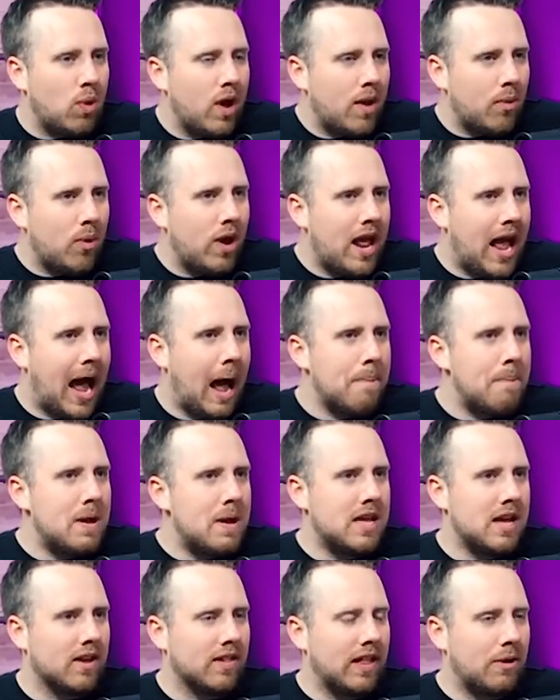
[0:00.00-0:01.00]
What, what
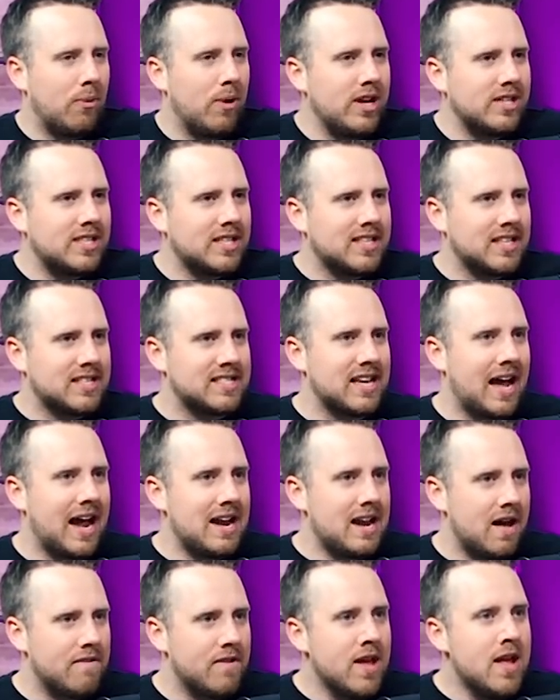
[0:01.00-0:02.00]
happened here? Like, what is this a
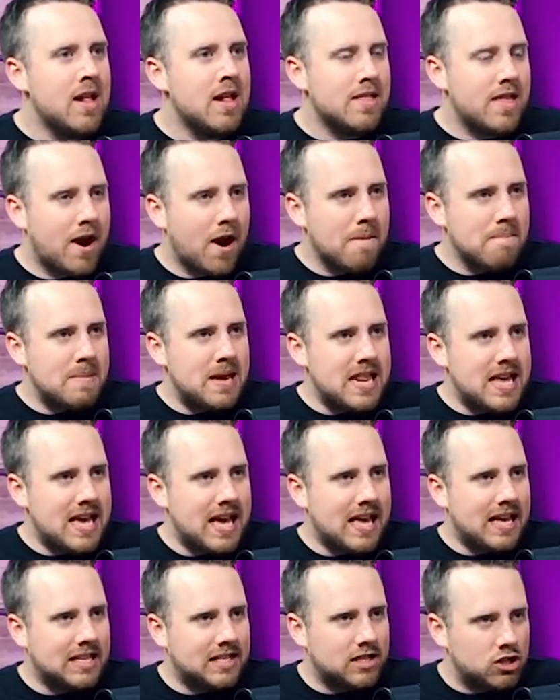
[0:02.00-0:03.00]
sign of that our
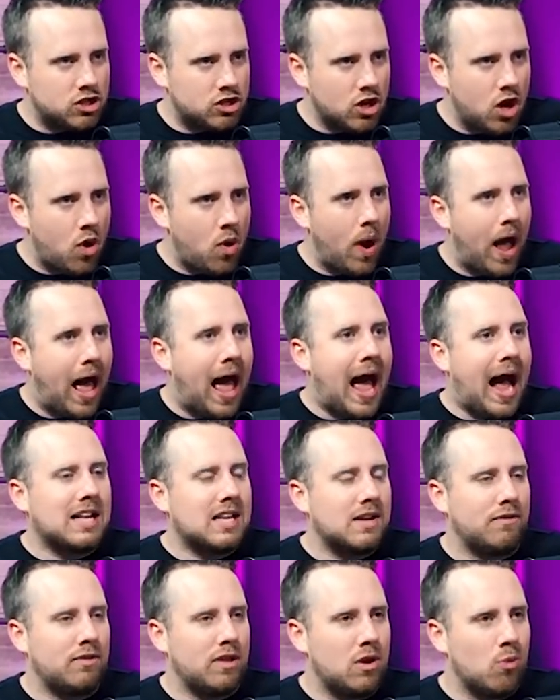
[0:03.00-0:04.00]
media is so
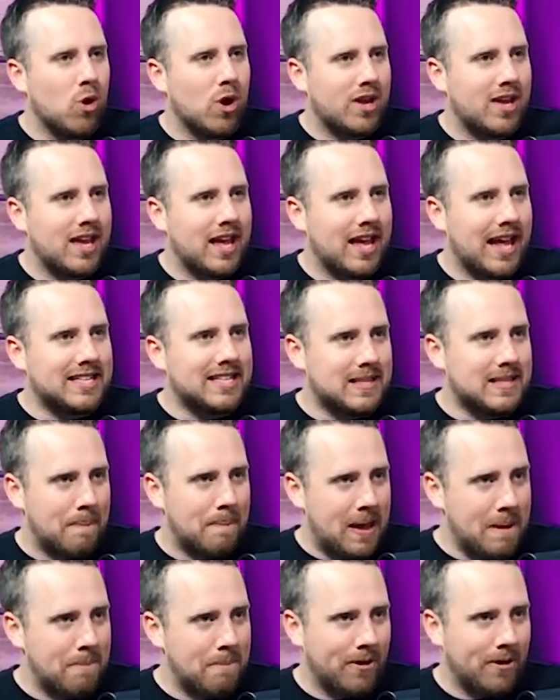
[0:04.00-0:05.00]
actively working against the
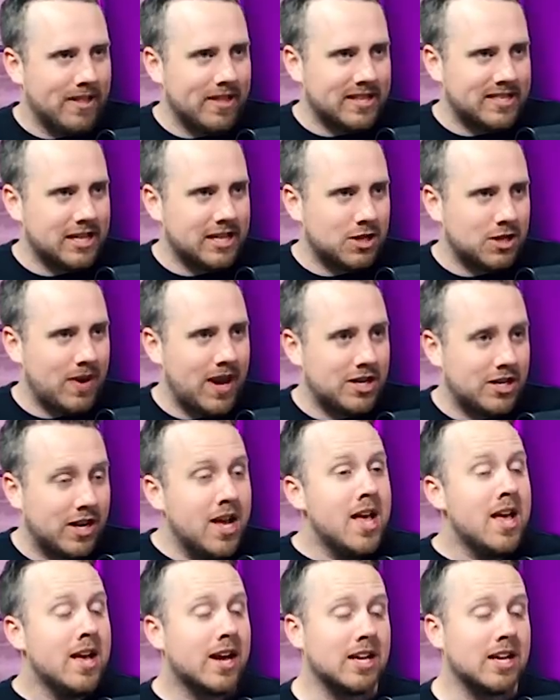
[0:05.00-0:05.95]
people in this situation?